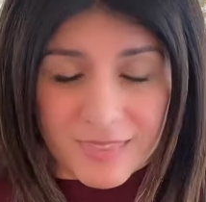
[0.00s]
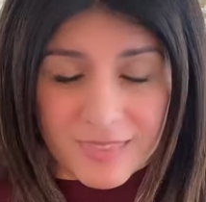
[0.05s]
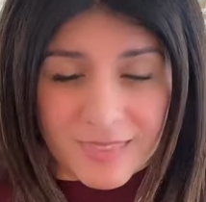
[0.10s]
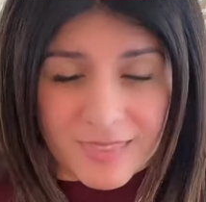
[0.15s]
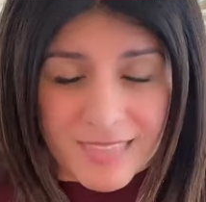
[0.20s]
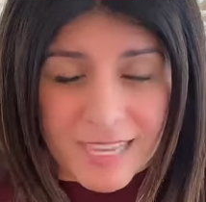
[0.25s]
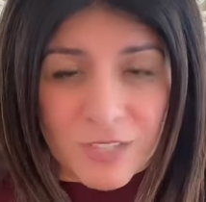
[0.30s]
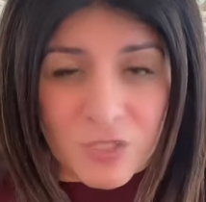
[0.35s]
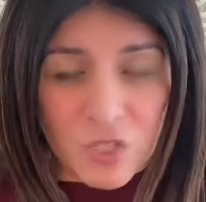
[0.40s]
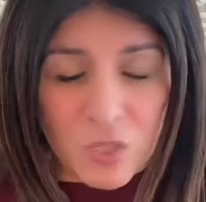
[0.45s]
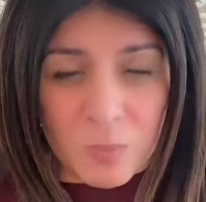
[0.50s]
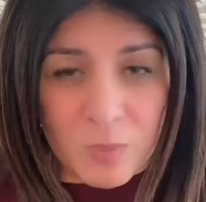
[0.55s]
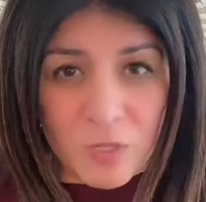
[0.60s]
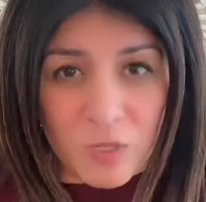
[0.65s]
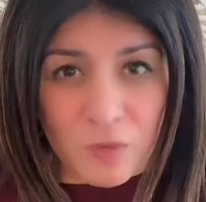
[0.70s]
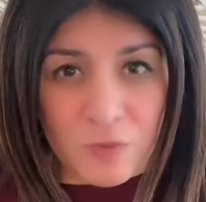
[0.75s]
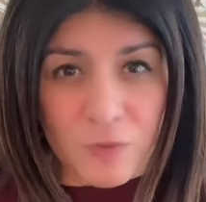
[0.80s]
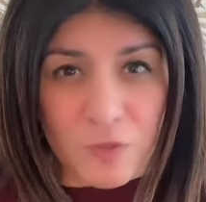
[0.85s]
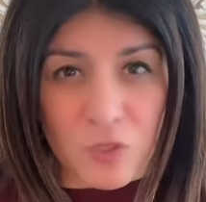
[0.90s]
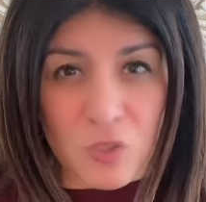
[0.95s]
That should be
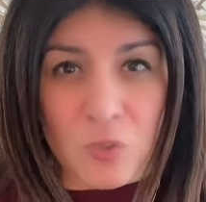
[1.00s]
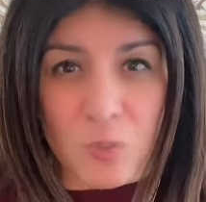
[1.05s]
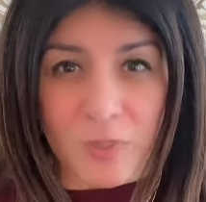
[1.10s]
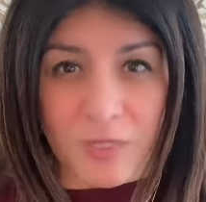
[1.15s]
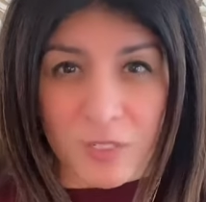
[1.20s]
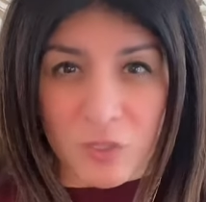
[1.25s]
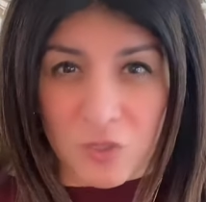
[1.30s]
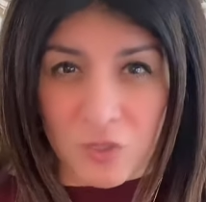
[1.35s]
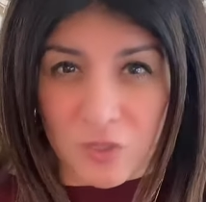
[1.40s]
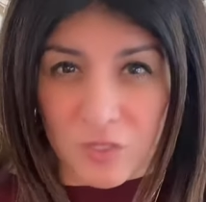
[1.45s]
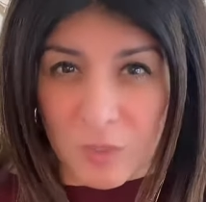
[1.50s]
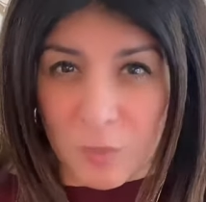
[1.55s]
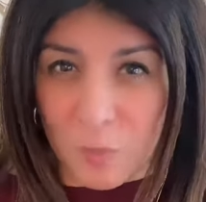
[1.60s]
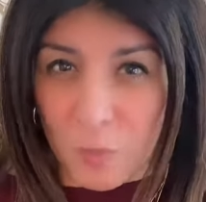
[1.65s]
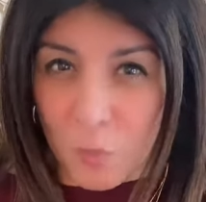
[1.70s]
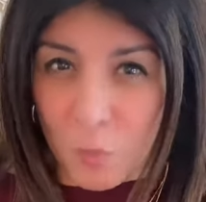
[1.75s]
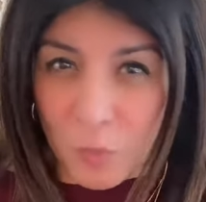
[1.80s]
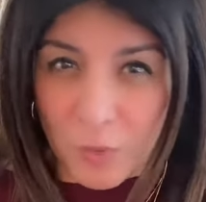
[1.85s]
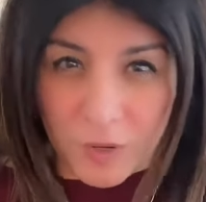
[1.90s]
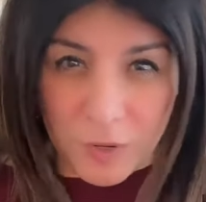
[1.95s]
your first relationship.
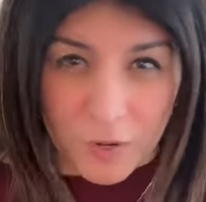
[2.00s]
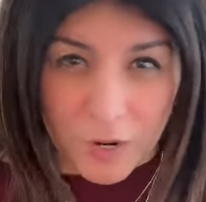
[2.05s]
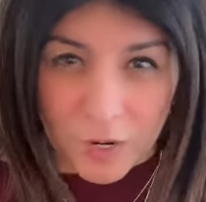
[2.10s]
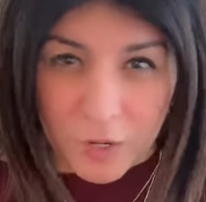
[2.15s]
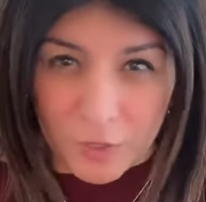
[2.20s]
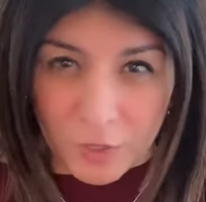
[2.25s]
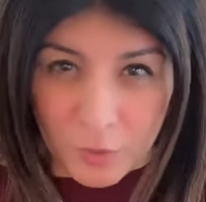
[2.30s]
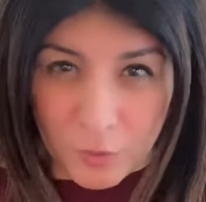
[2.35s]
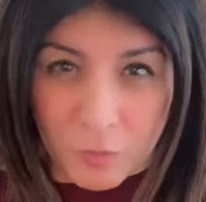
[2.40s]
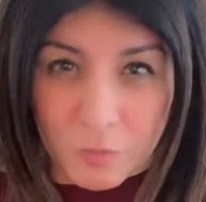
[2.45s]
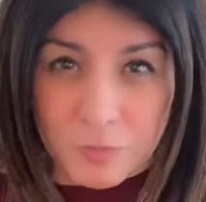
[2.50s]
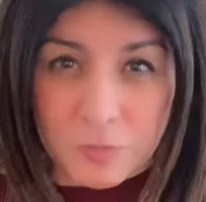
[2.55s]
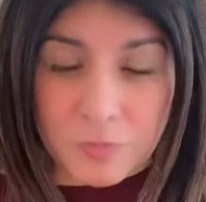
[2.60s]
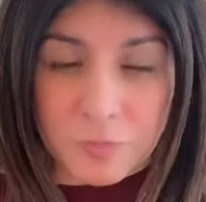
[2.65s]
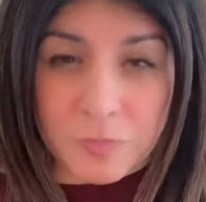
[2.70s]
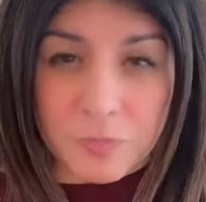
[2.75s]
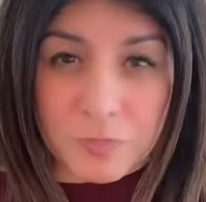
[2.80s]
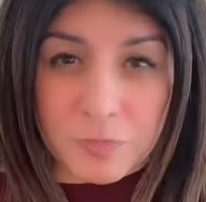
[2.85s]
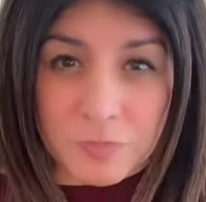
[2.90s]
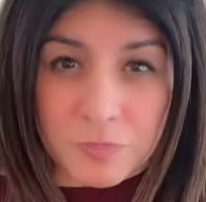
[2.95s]
Where are you?
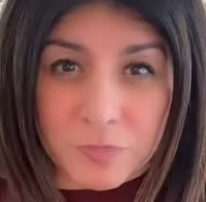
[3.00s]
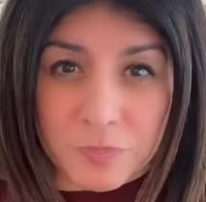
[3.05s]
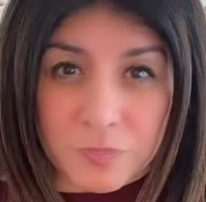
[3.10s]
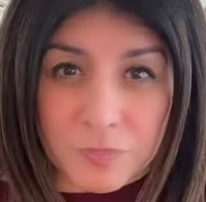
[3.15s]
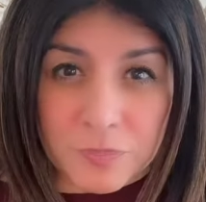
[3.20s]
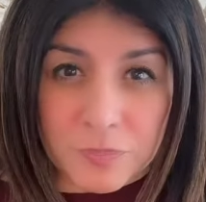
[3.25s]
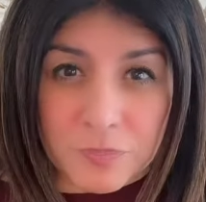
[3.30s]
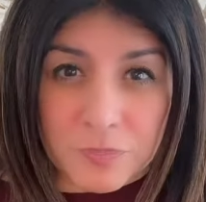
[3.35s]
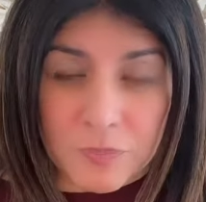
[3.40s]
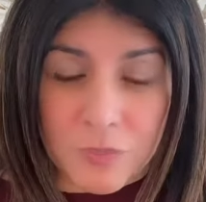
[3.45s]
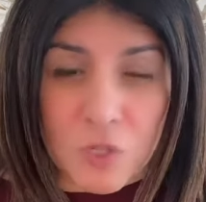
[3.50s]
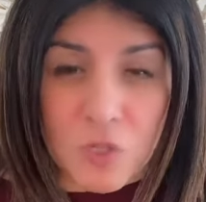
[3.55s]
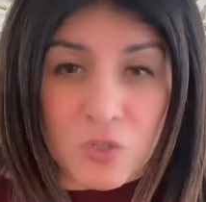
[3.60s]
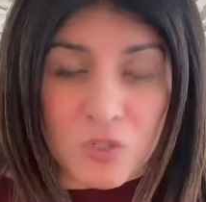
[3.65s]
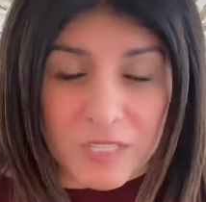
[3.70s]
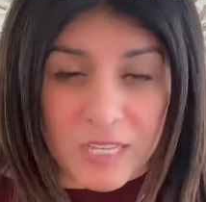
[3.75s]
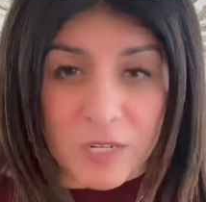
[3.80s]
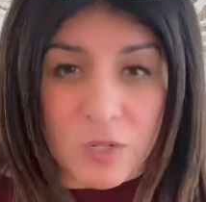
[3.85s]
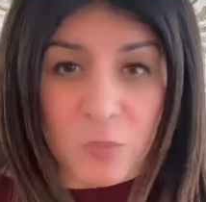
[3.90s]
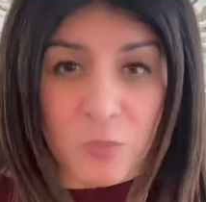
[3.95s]
Your
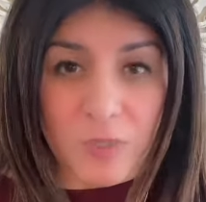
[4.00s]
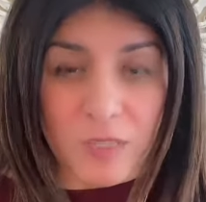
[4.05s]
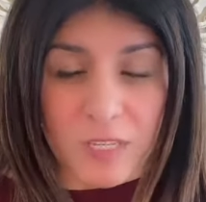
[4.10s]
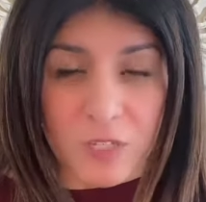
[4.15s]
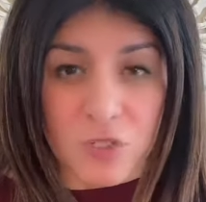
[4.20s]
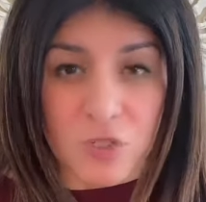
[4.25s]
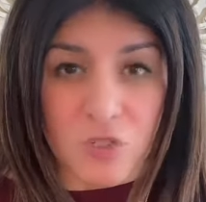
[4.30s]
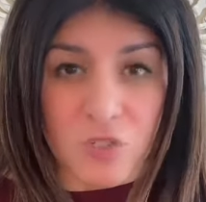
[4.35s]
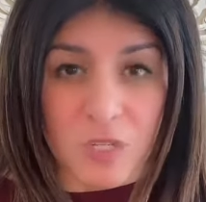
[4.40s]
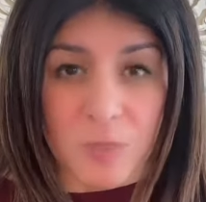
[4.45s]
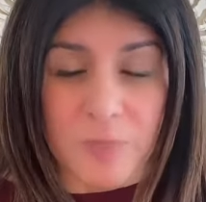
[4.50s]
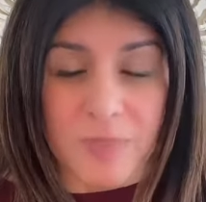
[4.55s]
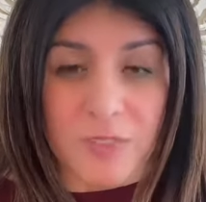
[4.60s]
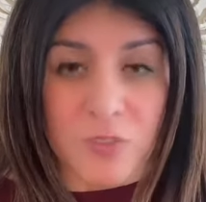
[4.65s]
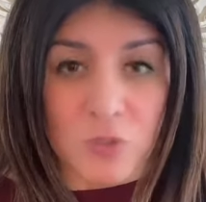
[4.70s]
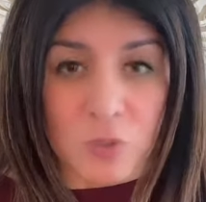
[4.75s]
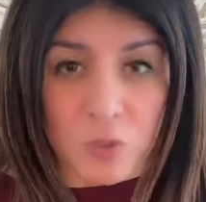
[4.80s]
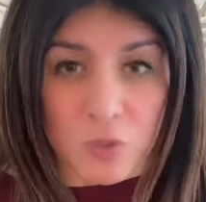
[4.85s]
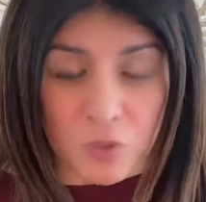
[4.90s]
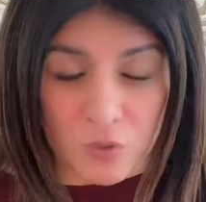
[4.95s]
second relationship is
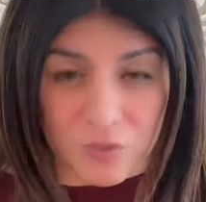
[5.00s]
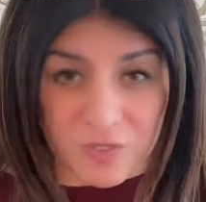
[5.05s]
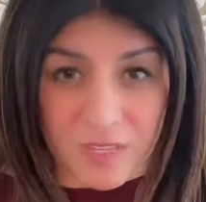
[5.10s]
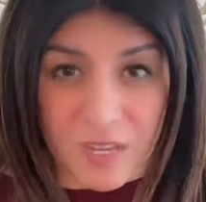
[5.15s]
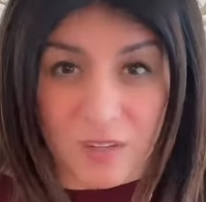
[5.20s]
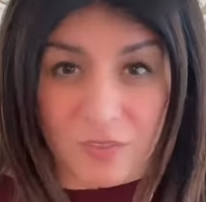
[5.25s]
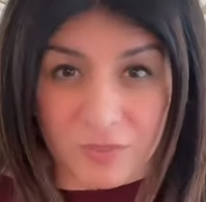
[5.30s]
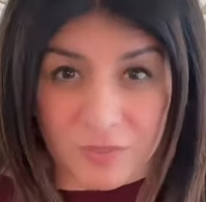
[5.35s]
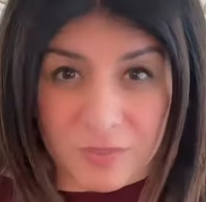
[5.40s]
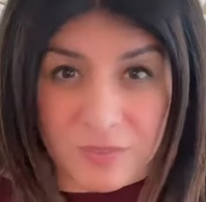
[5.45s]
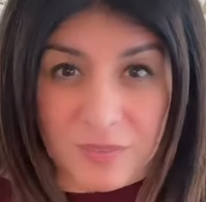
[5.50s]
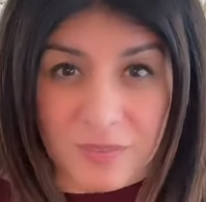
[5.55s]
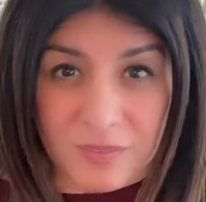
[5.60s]
to yourself.